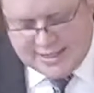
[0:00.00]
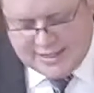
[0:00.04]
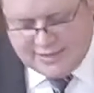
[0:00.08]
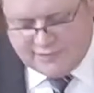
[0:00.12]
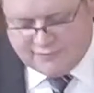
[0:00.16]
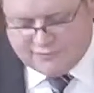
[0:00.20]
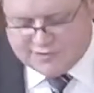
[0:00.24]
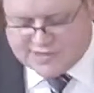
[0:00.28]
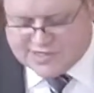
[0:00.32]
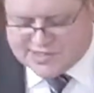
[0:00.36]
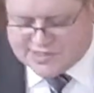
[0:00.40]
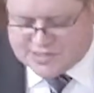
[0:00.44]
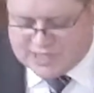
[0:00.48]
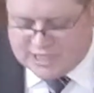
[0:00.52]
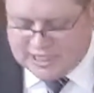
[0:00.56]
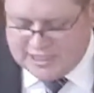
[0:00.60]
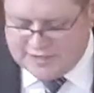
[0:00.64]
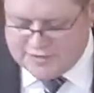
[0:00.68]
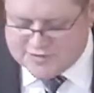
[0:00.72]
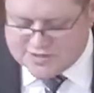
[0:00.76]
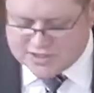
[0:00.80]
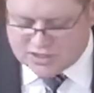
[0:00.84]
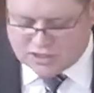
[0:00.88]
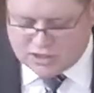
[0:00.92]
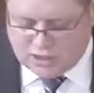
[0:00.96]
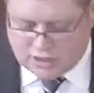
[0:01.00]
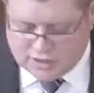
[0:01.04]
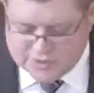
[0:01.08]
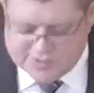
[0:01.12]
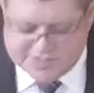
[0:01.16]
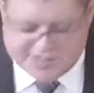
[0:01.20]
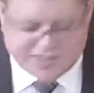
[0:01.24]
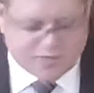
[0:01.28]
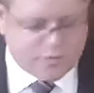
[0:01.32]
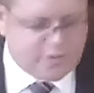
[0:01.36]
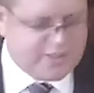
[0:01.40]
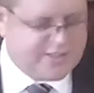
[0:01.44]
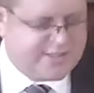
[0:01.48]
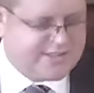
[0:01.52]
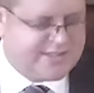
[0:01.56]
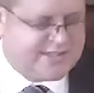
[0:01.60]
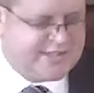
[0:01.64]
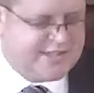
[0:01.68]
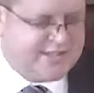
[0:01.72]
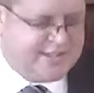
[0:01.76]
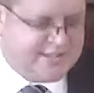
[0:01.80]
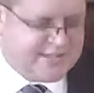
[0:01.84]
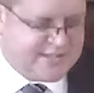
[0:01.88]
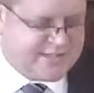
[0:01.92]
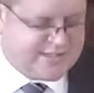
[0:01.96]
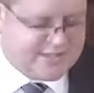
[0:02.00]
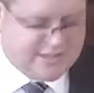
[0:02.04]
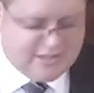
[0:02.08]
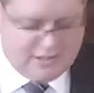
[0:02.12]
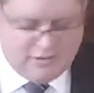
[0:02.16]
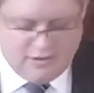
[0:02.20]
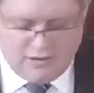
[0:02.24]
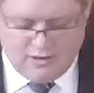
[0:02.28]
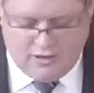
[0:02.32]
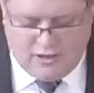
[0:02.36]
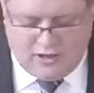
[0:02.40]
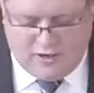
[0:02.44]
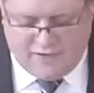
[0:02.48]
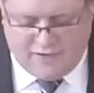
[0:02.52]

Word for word: receives the consequences of